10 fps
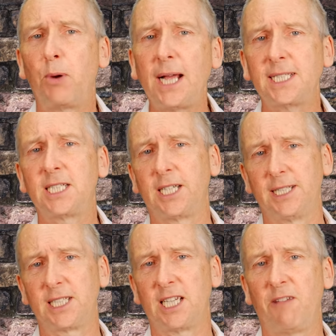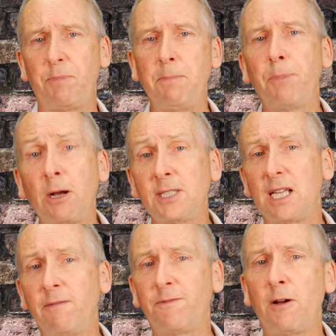Brexiters have been
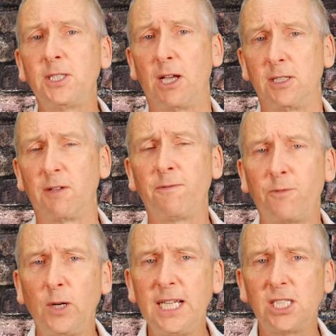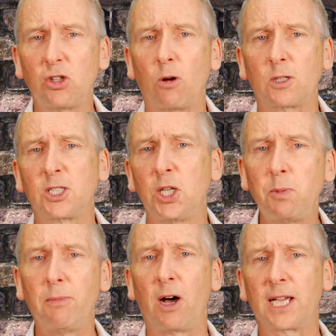posting photos of fully stocked
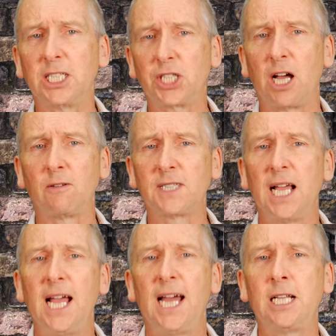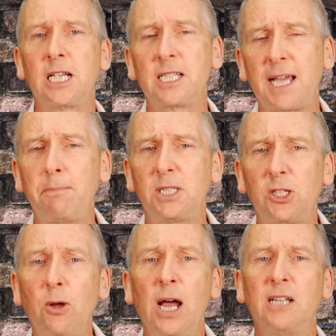supermarket shelves in an attempt
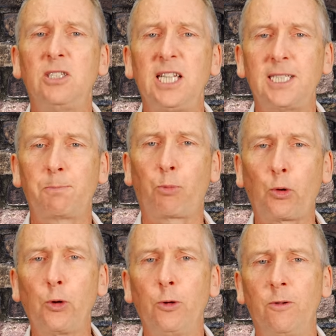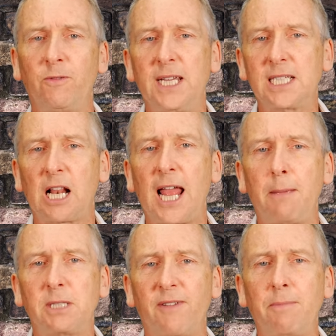to disprove these
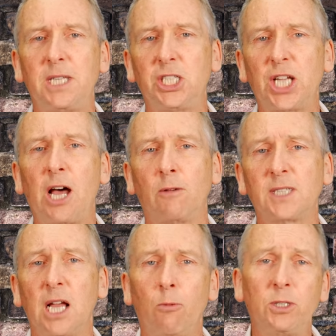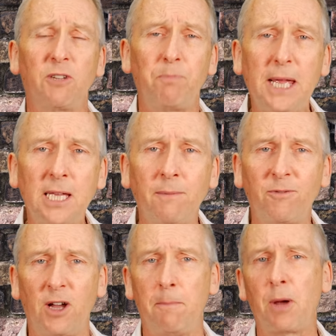claims of empty shelves, which have been
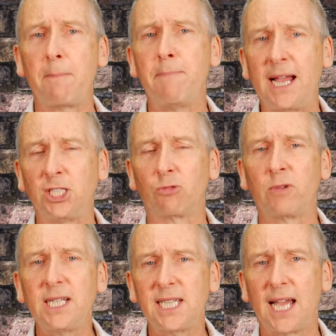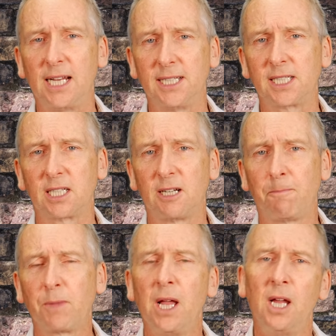confirmed by major retailers.
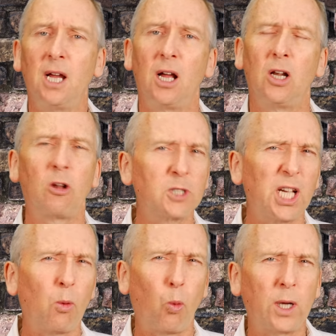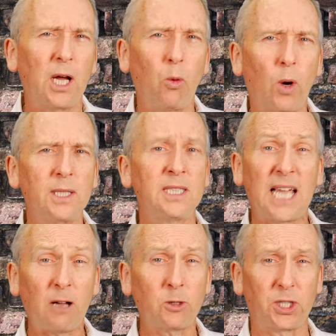Logic one oh one
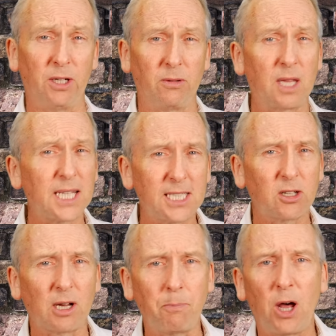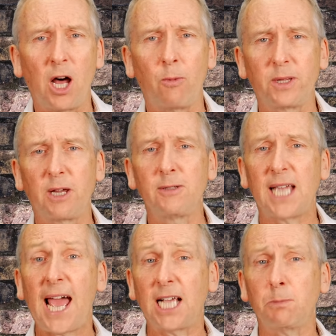tells you that this is on a par with those
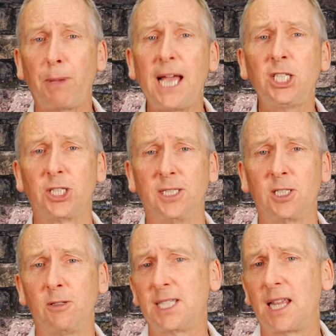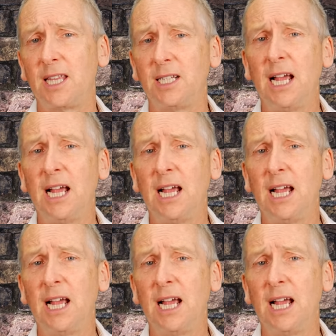ex-patients who said that